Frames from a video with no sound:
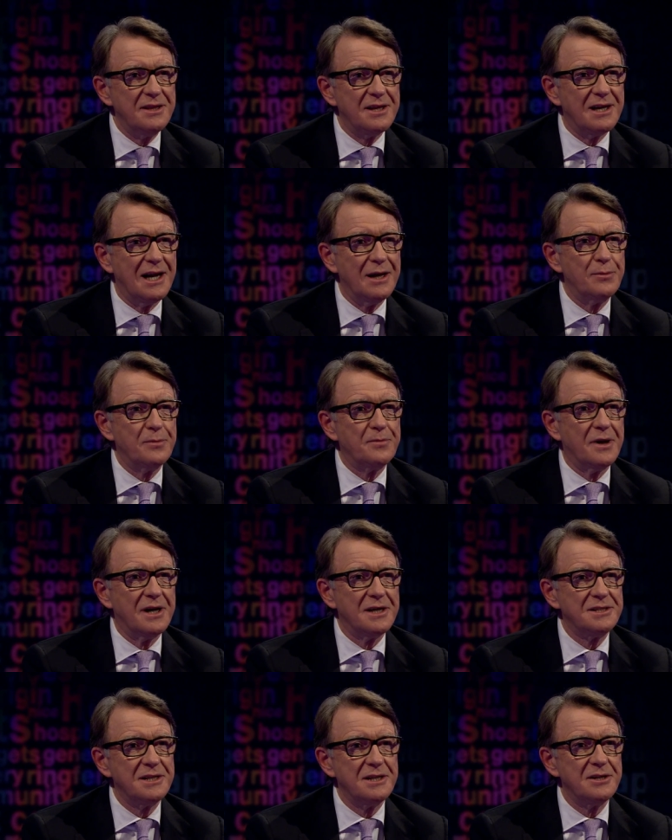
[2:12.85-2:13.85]
the Labour
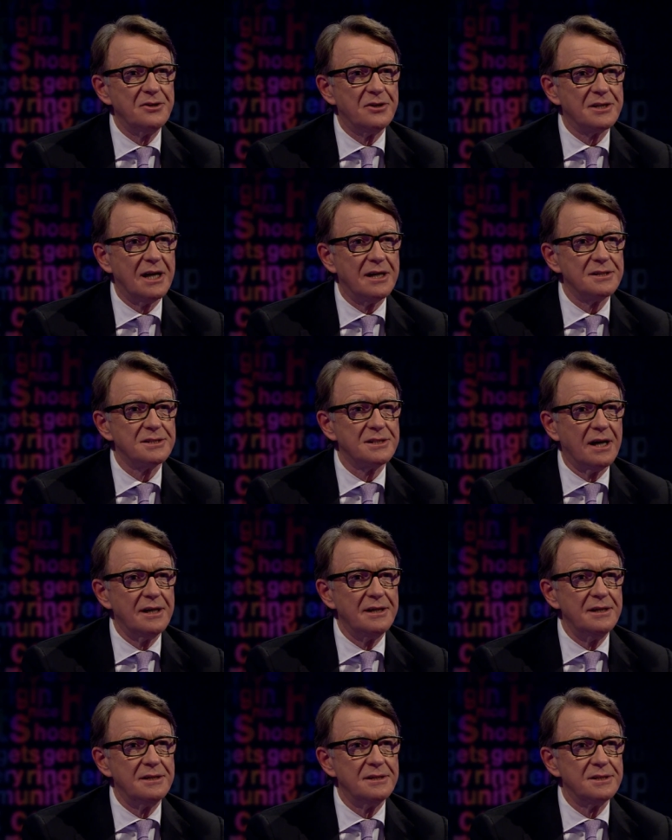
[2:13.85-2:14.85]
Party and not
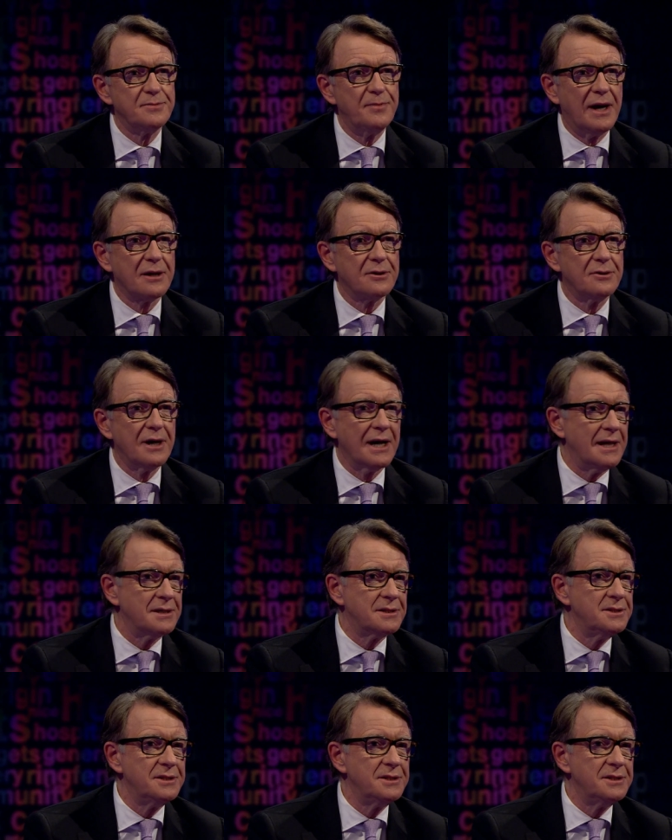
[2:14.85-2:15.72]
outside it, as Macron had to